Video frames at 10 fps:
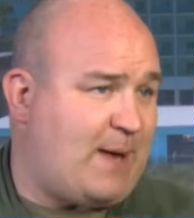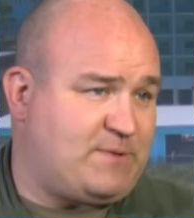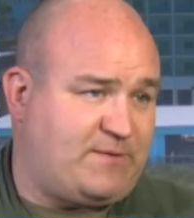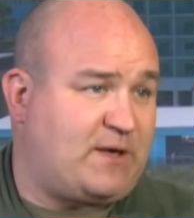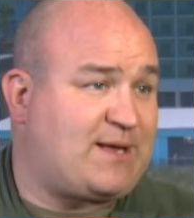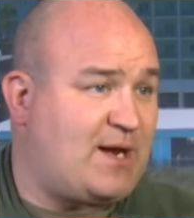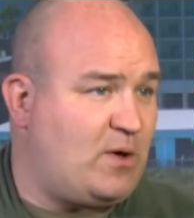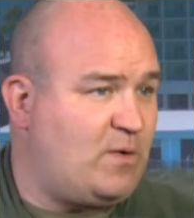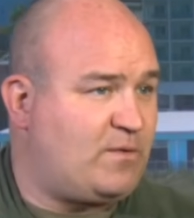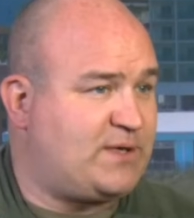atmospheric data
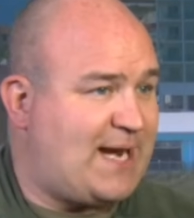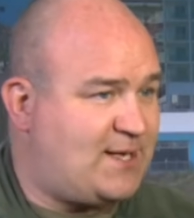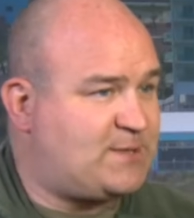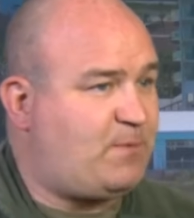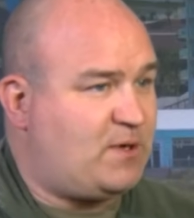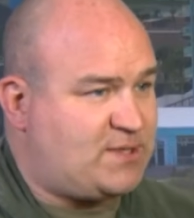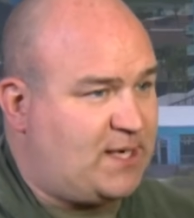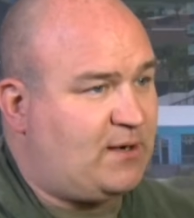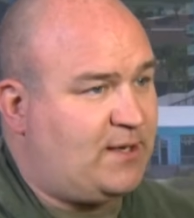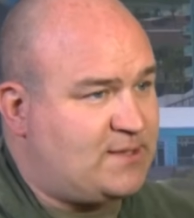over data sparse
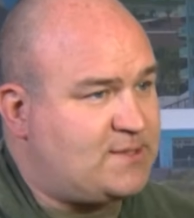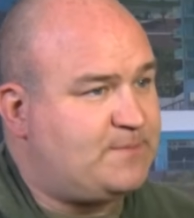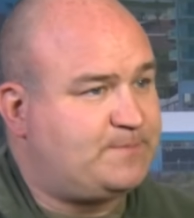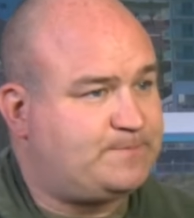areas.